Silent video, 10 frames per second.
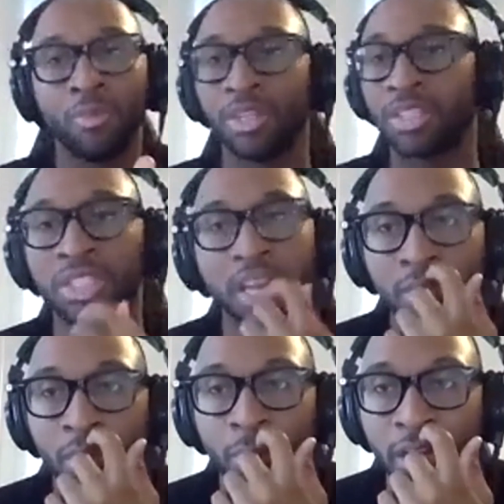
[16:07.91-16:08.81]
It's the same
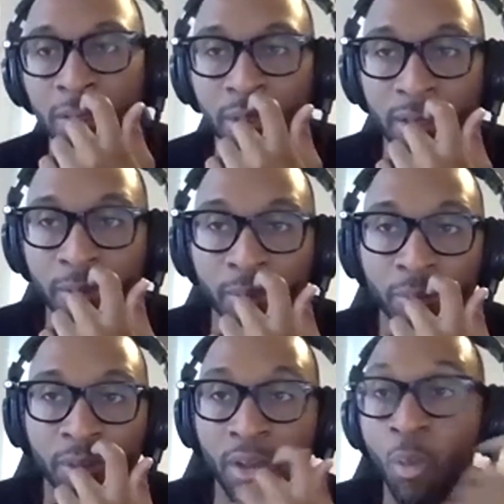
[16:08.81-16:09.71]
thing with prospecting.
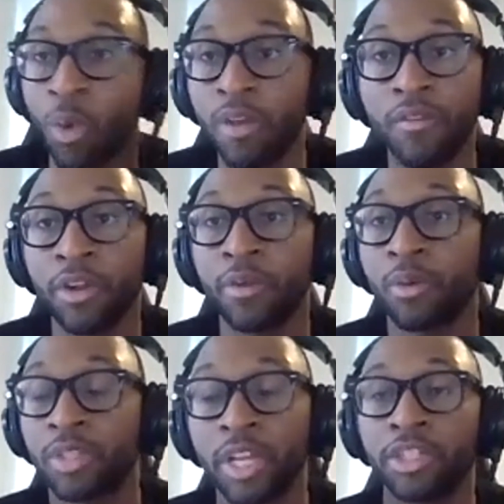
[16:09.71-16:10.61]
Like, one of
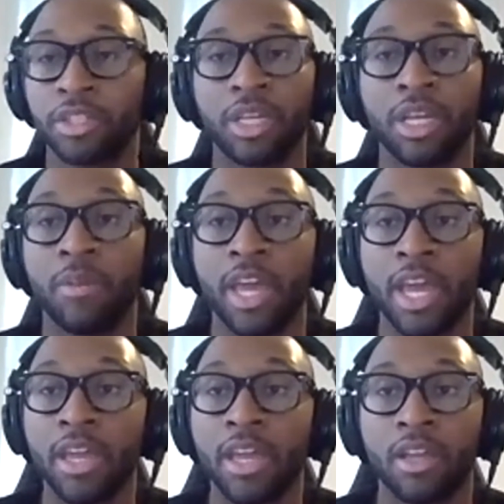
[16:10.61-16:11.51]
your touches is going to be a
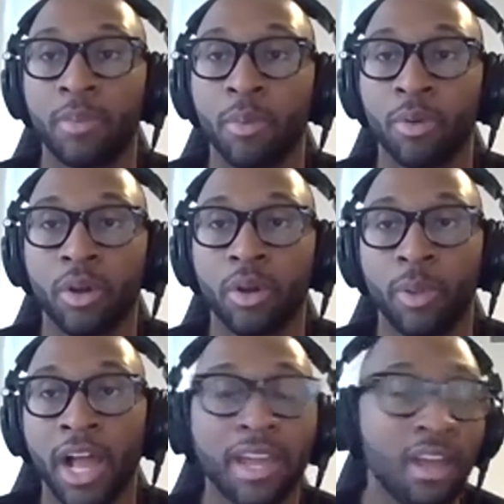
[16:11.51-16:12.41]
hit, and people are going to
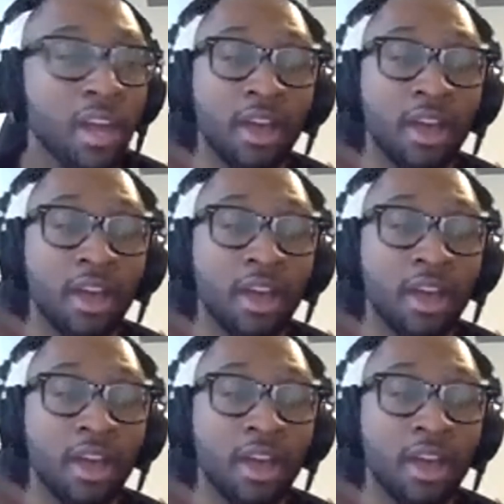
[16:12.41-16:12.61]
reply.